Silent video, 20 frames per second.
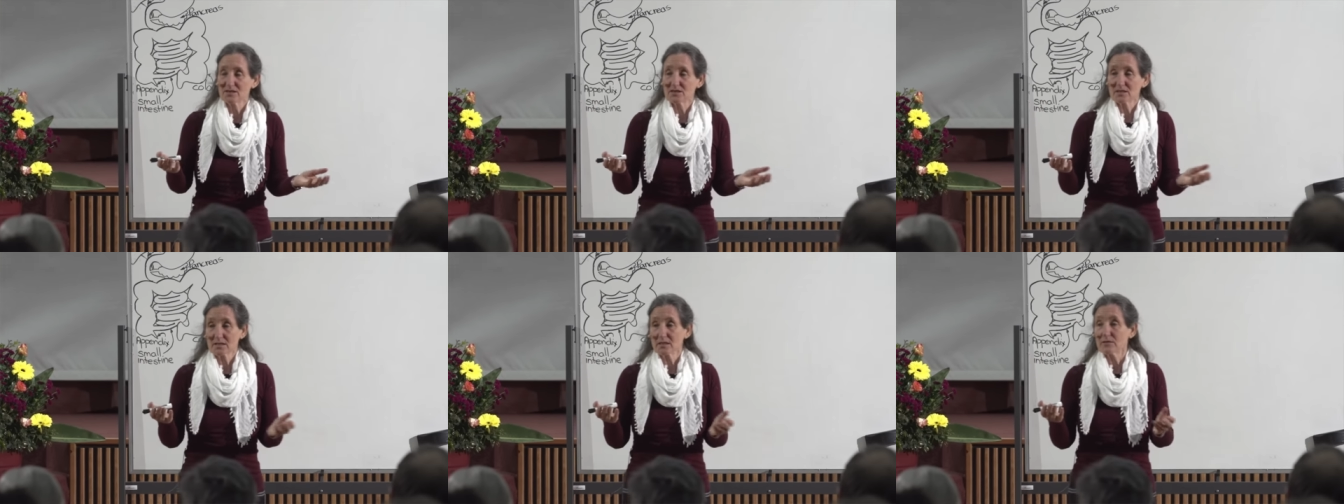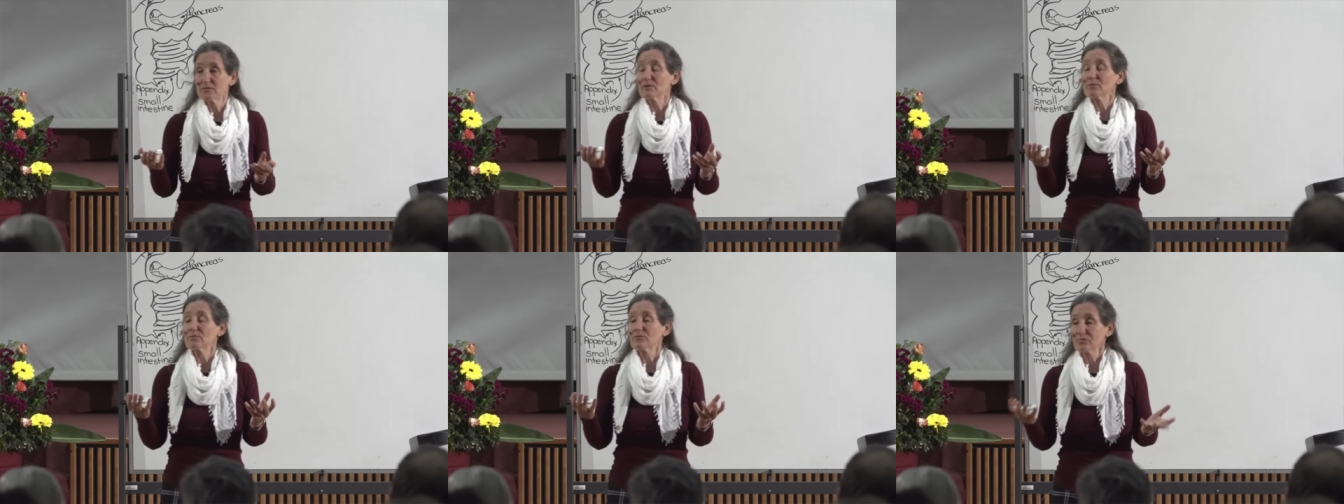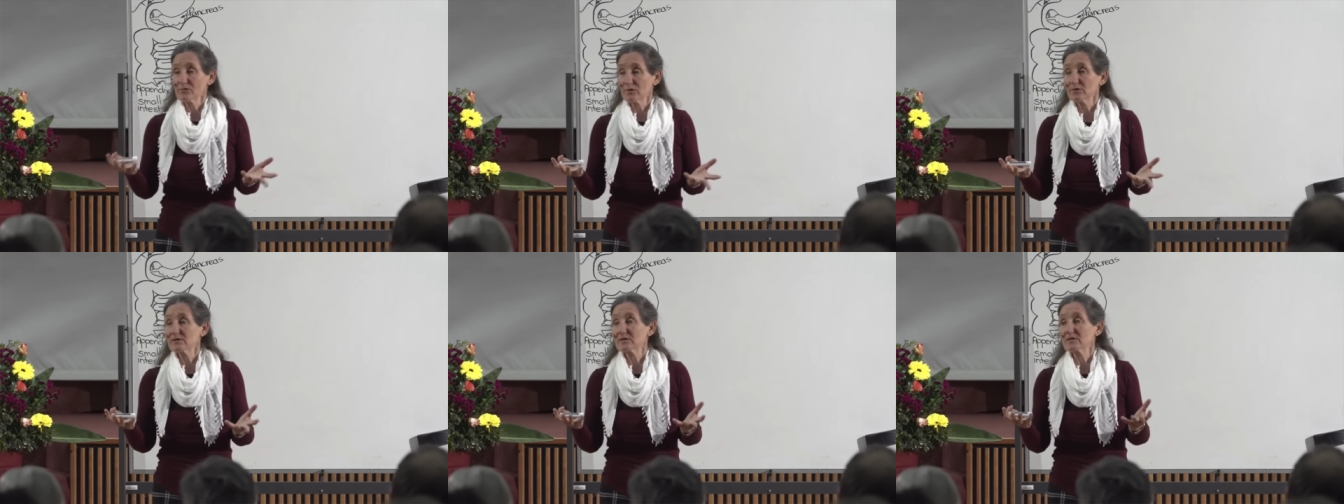Just give him
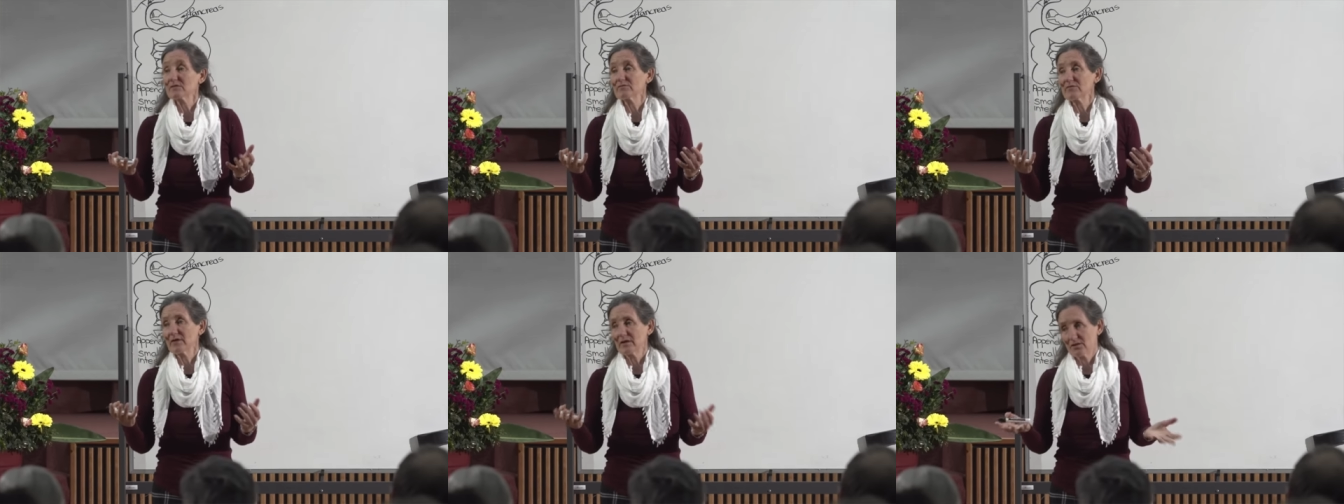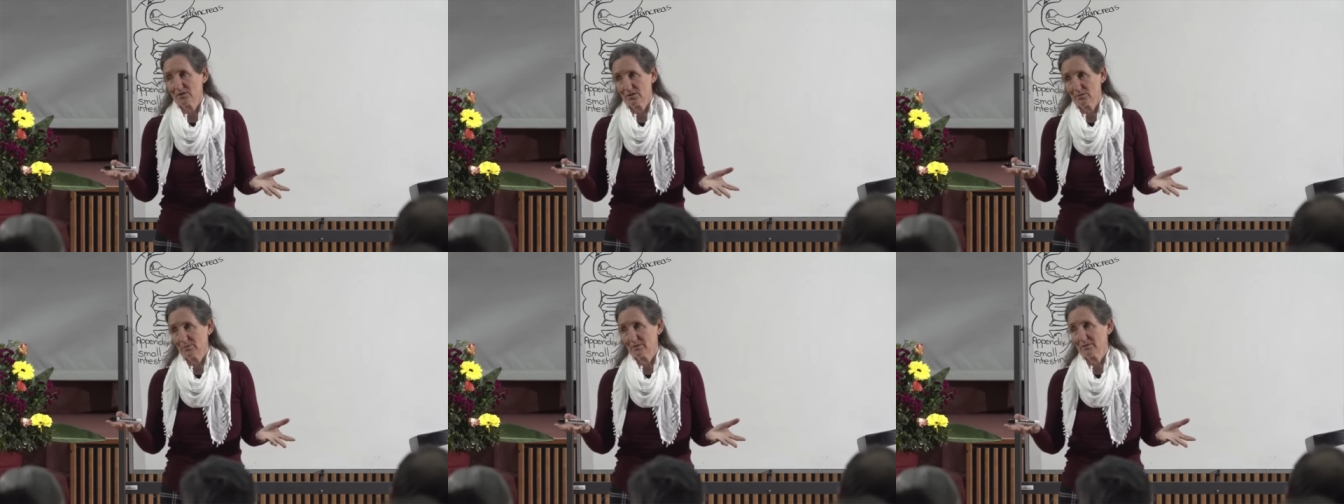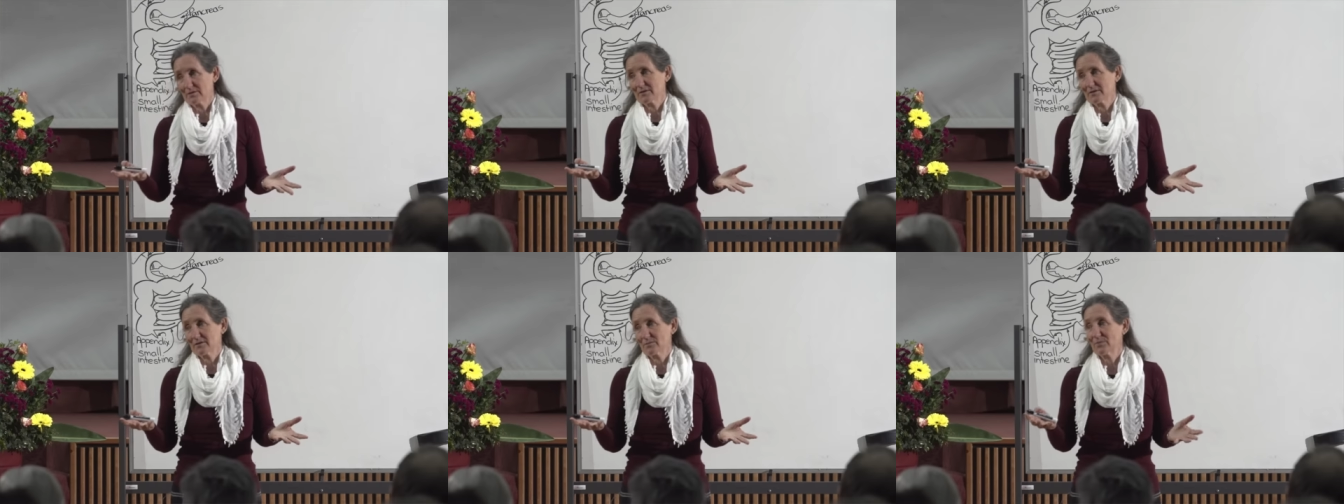fruits and
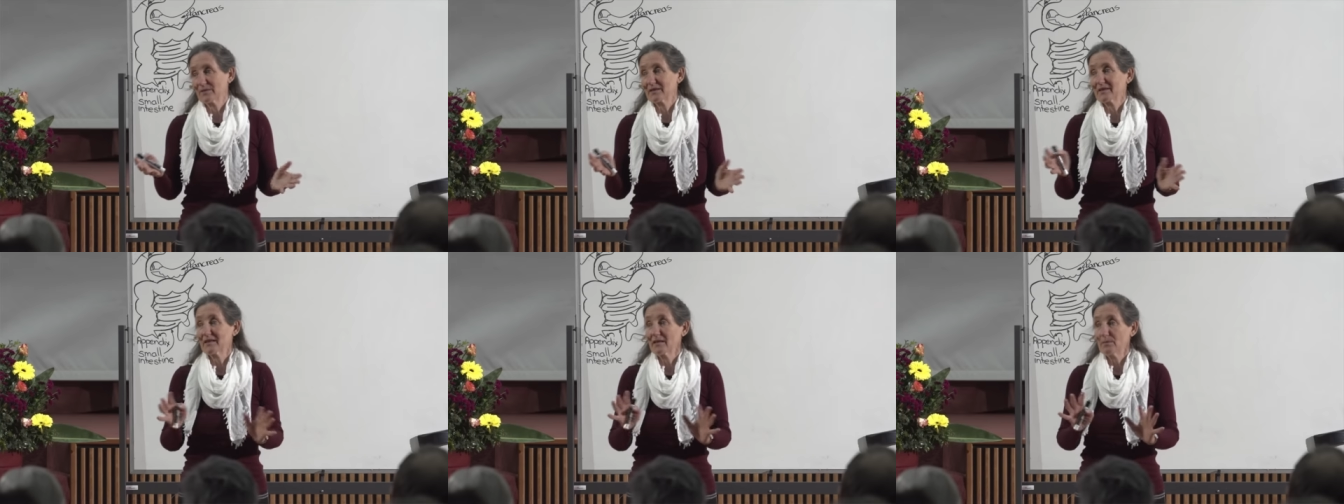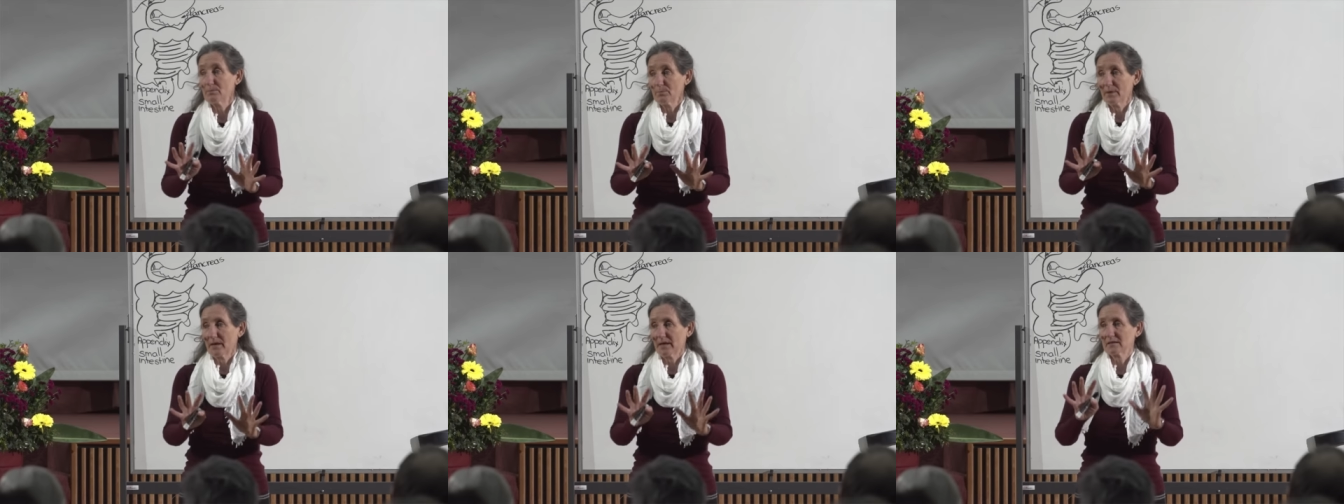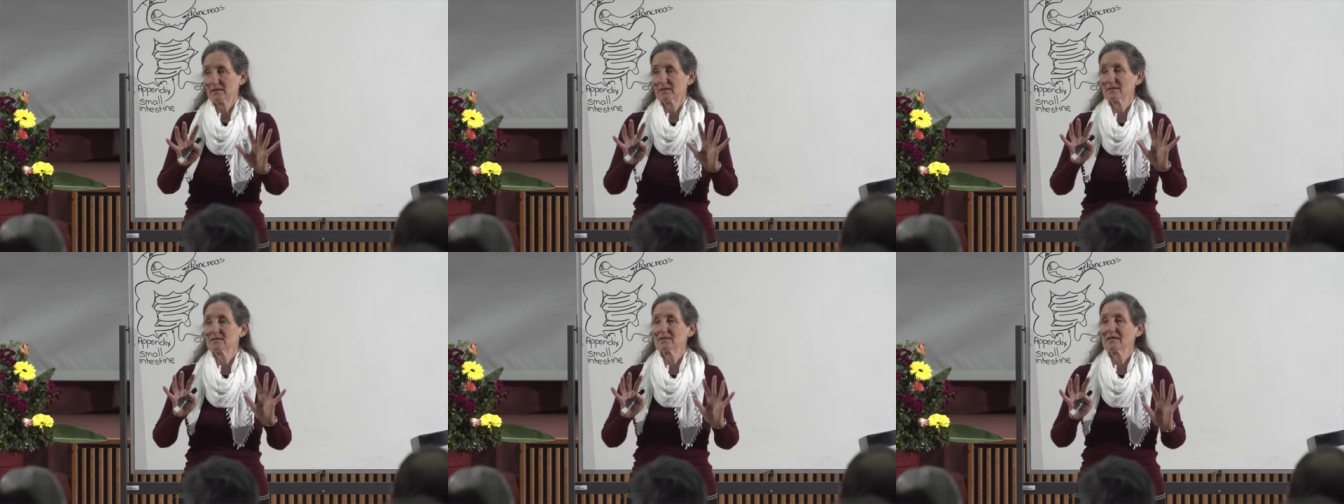vegetables, but keep
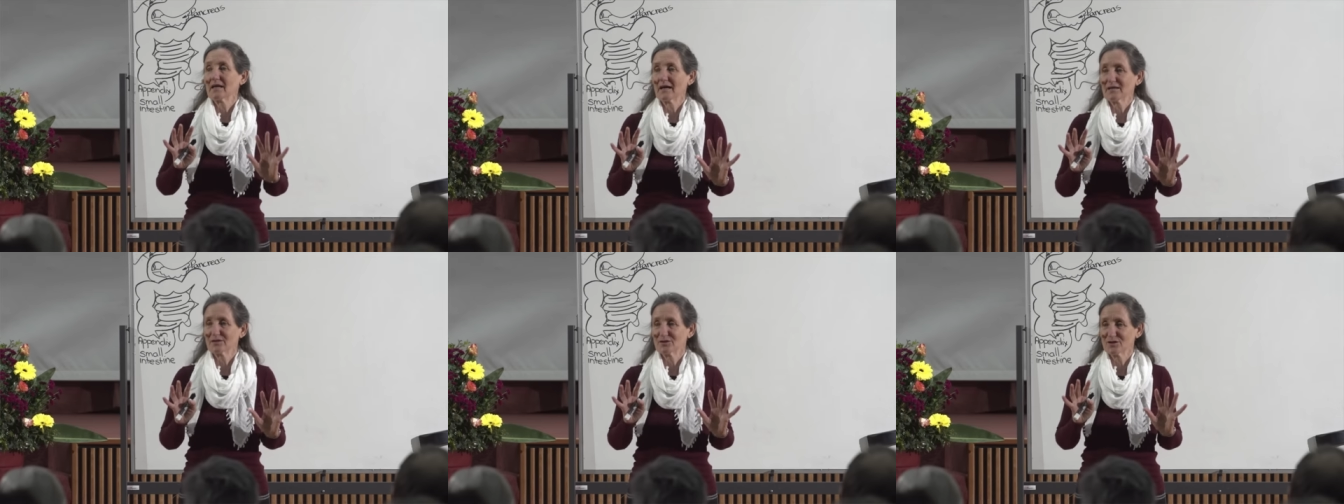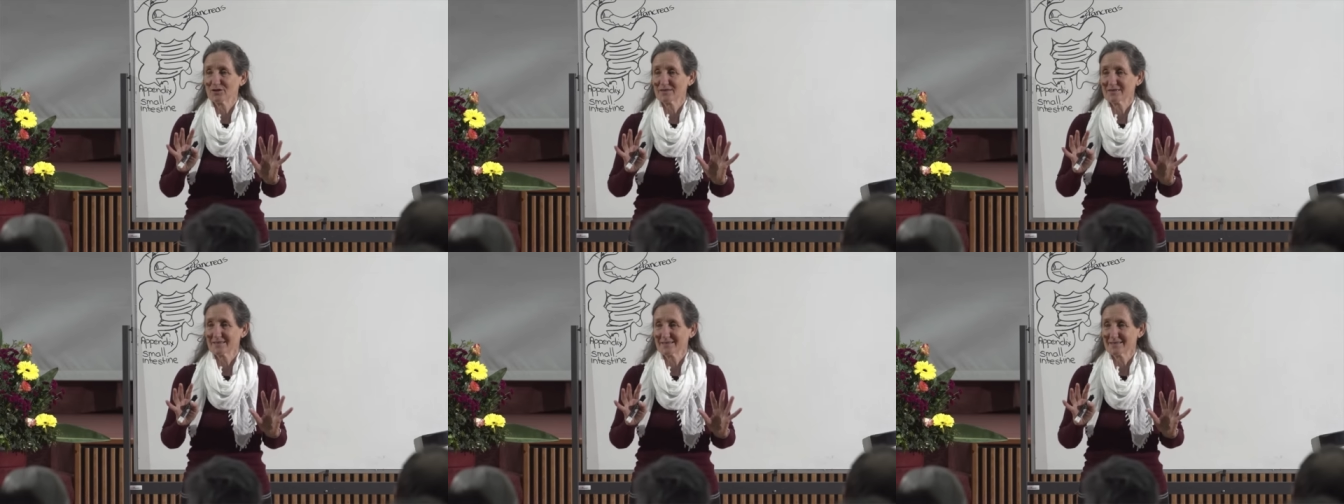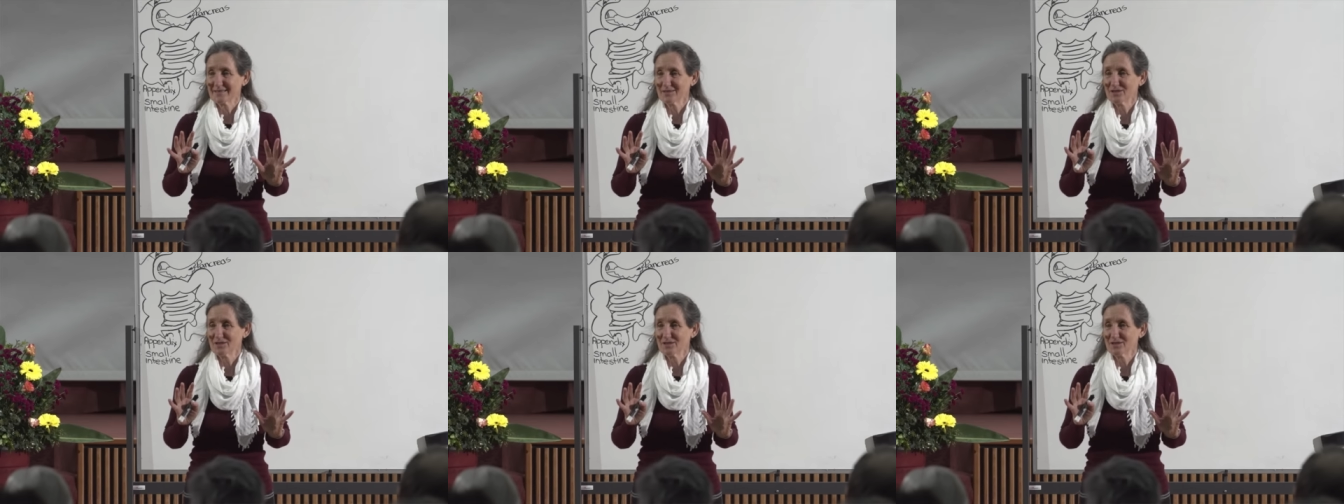back the starches.